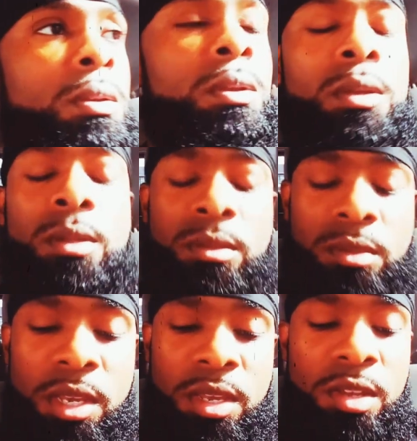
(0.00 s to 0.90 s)

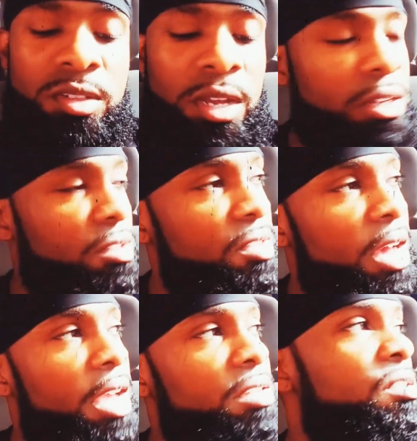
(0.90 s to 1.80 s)
these are the
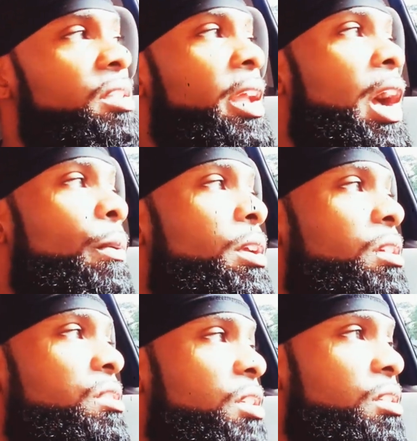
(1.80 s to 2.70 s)
sciences that our
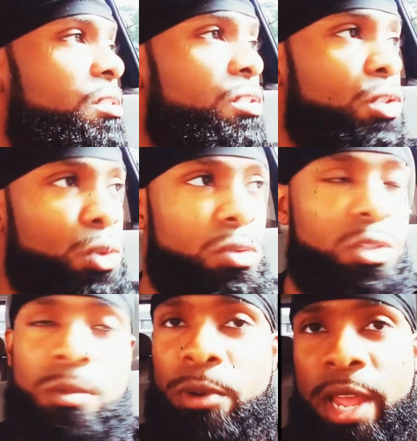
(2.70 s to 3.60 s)
ancestors used to
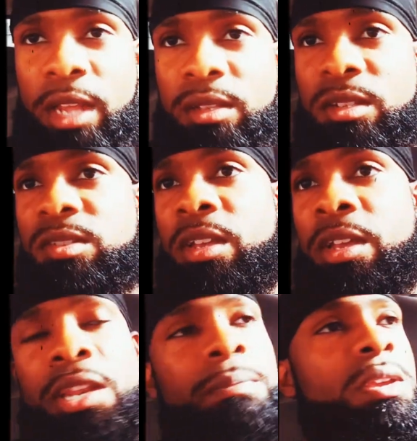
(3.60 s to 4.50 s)
practice, and
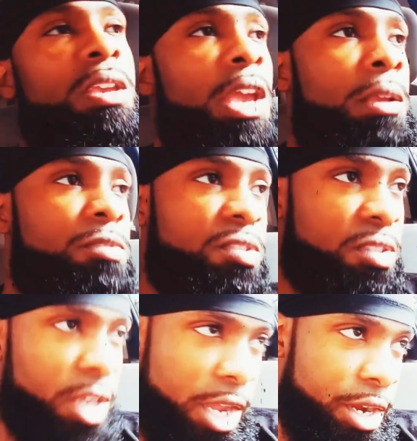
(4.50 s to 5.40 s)
it became
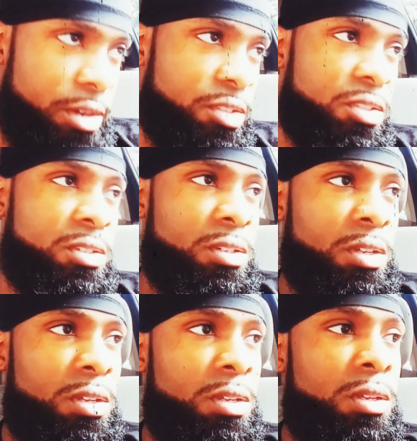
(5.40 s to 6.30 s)
scarce
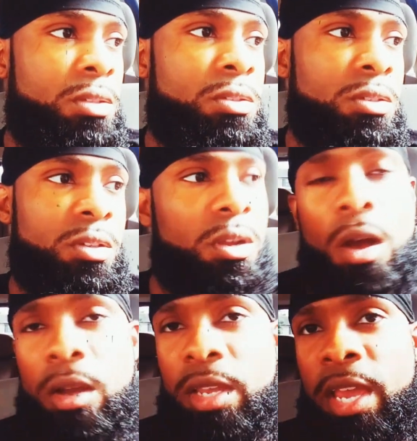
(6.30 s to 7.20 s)
to the
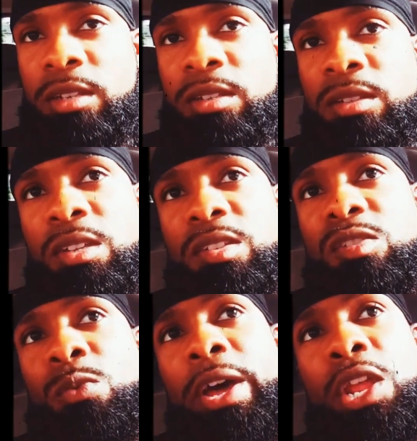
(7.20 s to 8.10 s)
Caucasians. This is
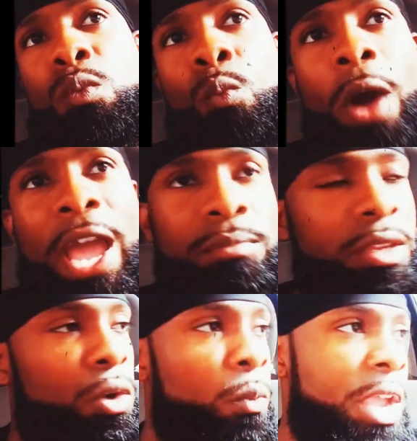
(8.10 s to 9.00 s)
why they wiped it
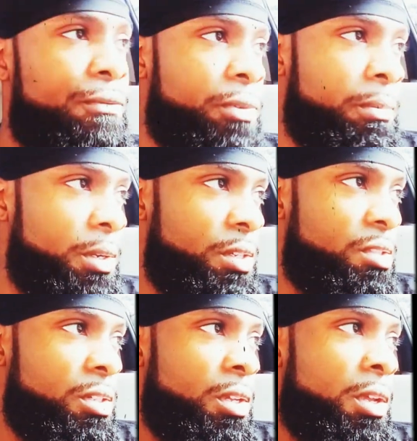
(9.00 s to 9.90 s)
away from us,
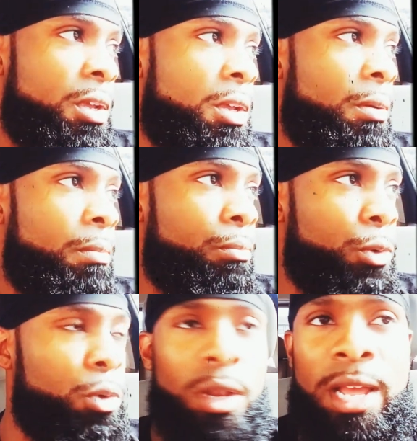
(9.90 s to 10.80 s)

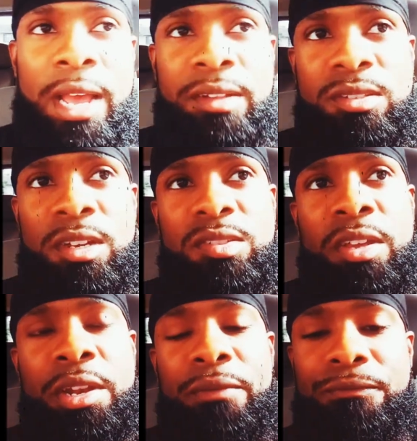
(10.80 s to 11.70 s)
brutalized us, and
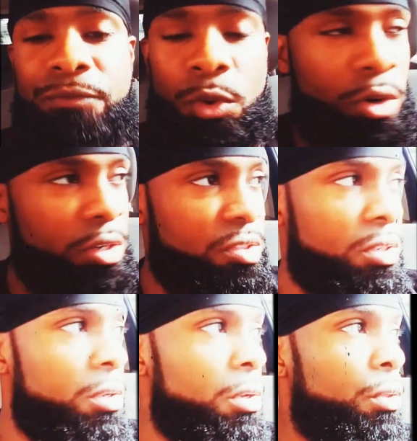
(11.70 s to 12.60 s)
enforced
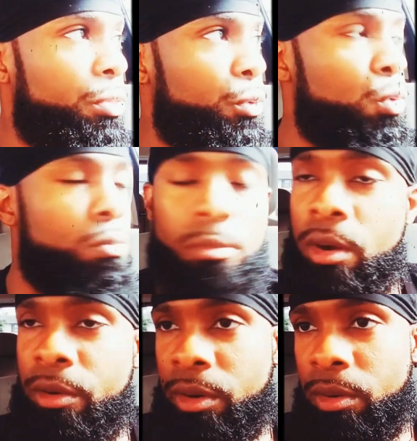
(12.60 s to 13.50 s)
through
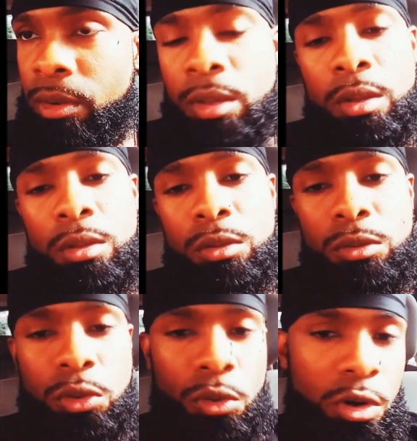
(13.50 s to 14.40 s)
murder,
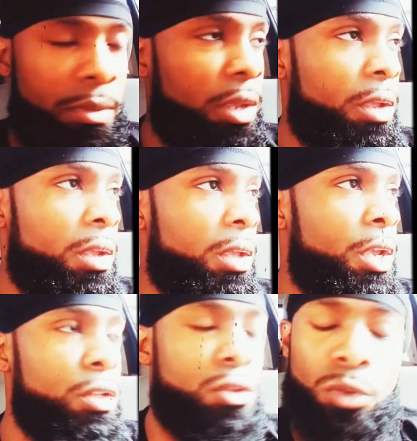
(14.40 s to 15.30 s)
torment,
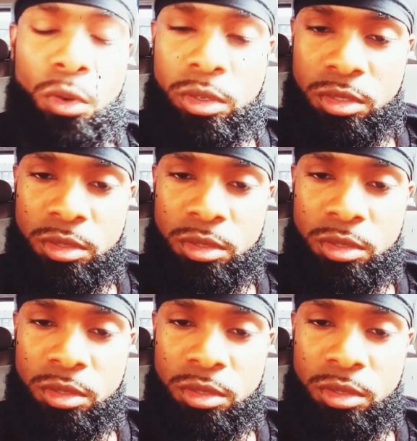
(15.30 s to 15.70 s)
and torture.